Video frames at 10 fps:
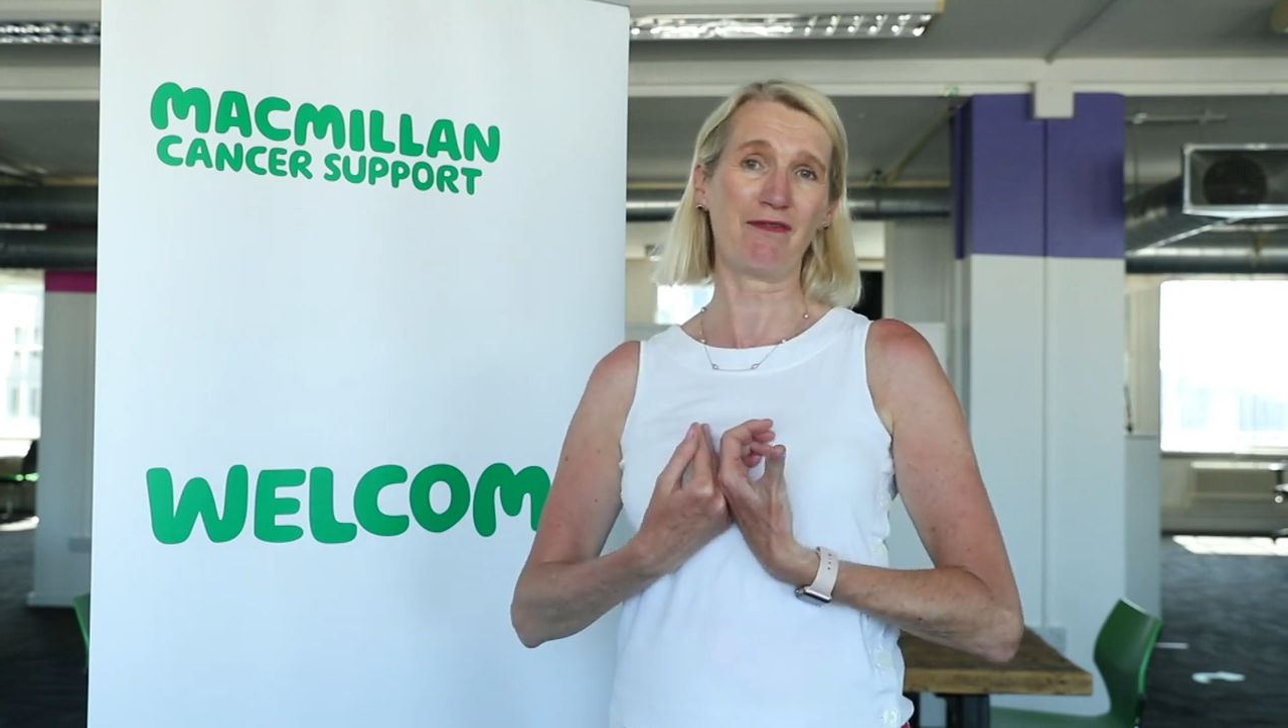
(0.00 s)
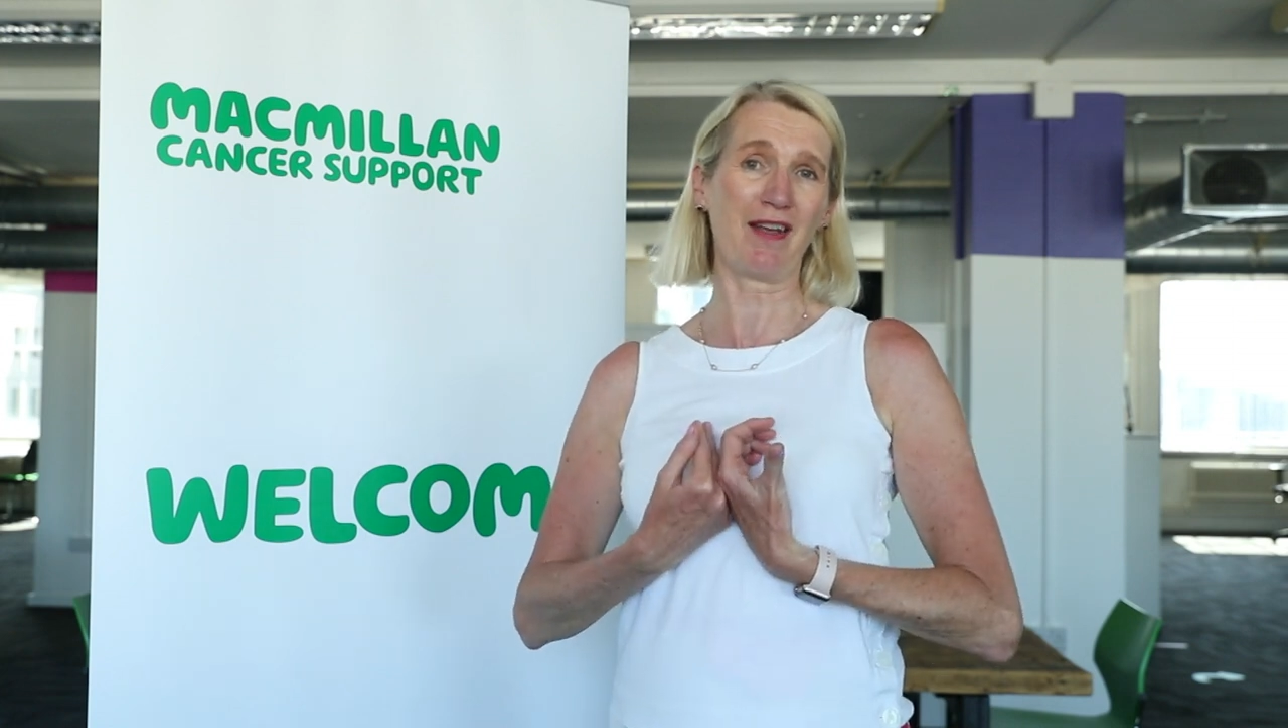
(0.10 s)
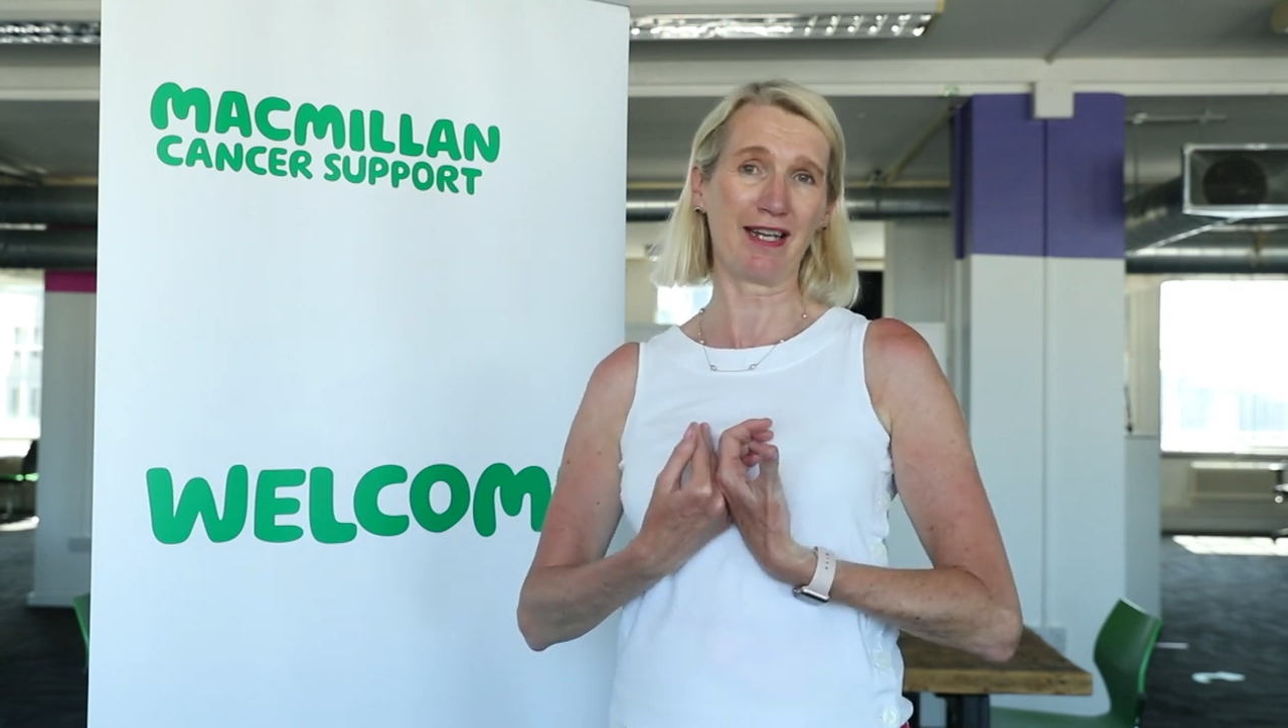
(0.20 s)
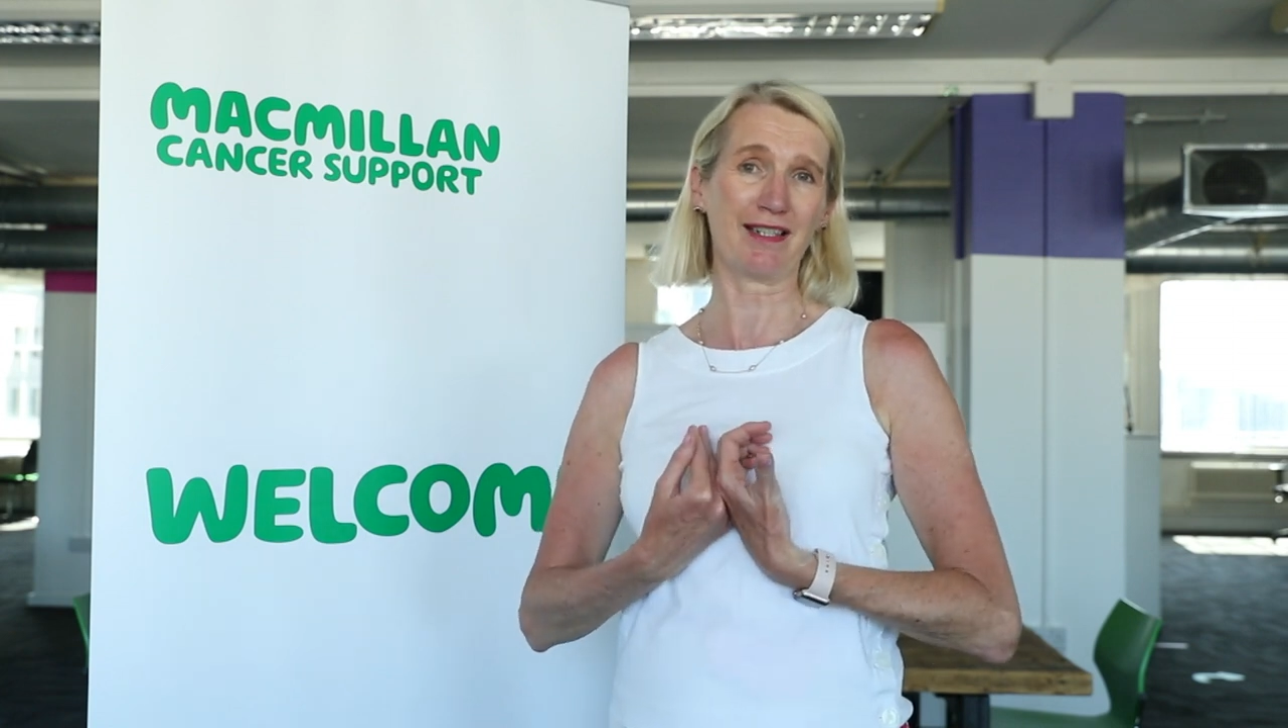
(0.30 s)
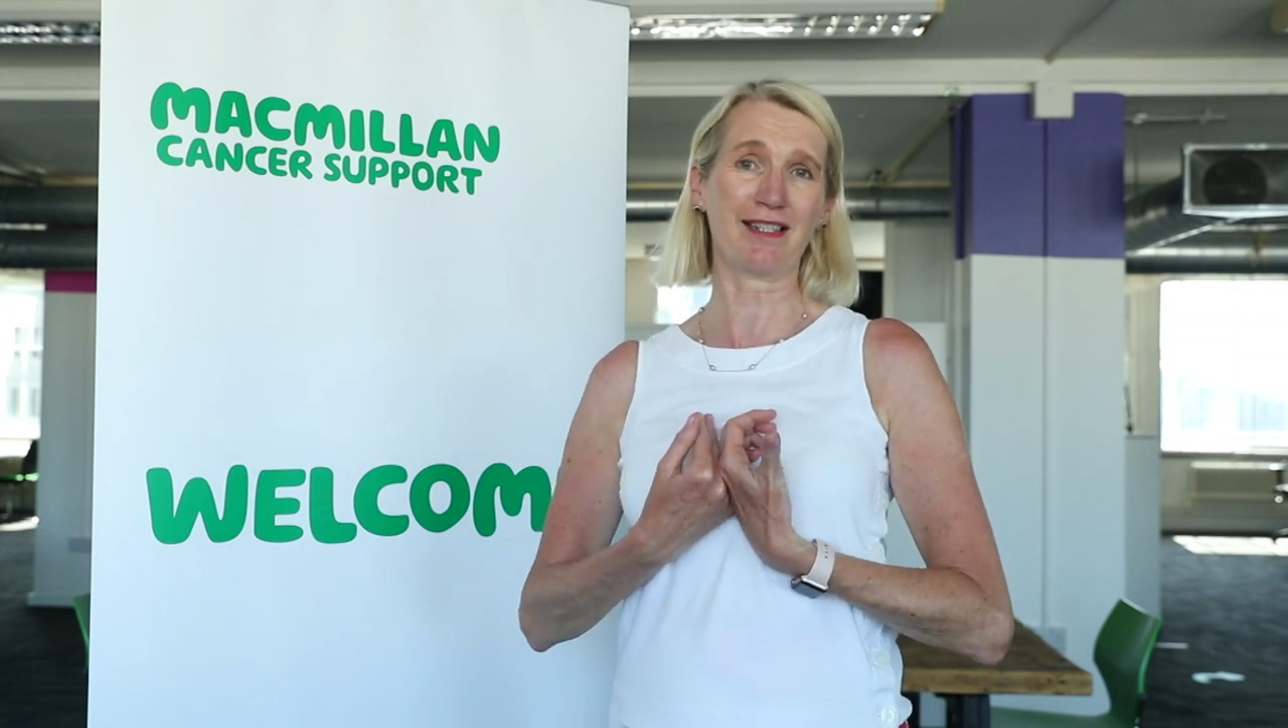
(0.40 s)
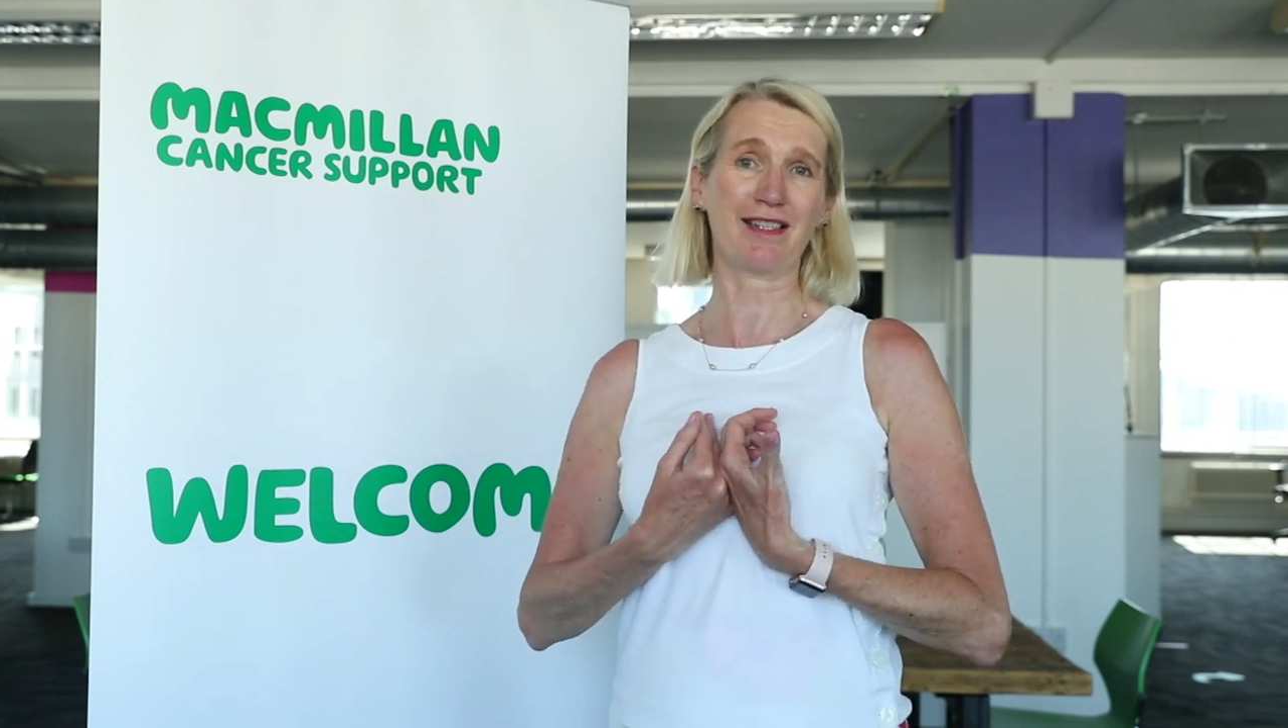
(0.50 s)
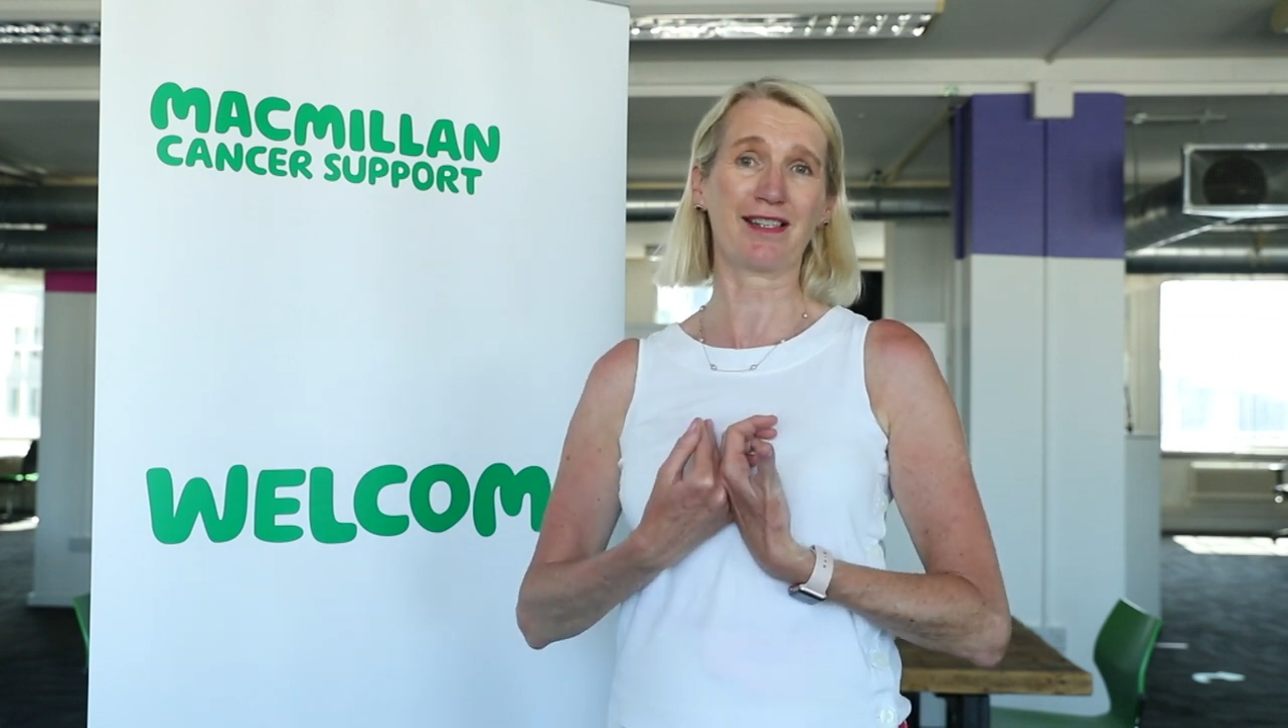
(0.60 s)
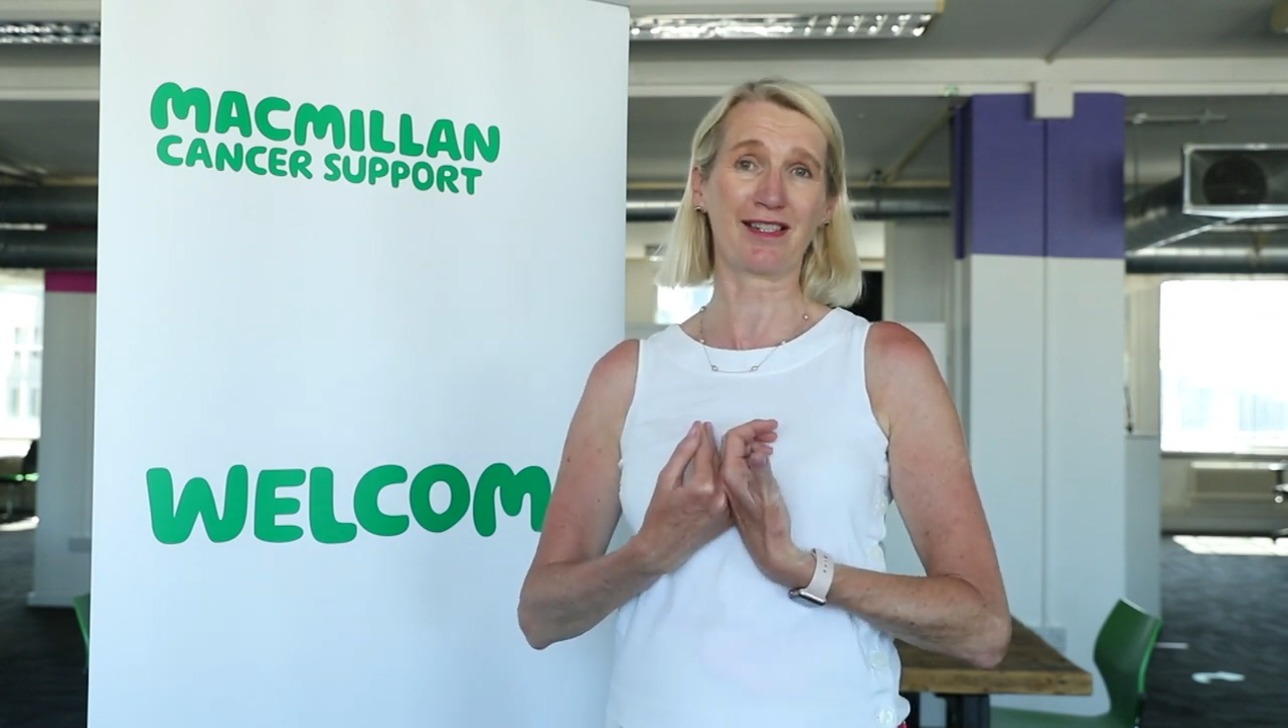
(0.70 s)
event since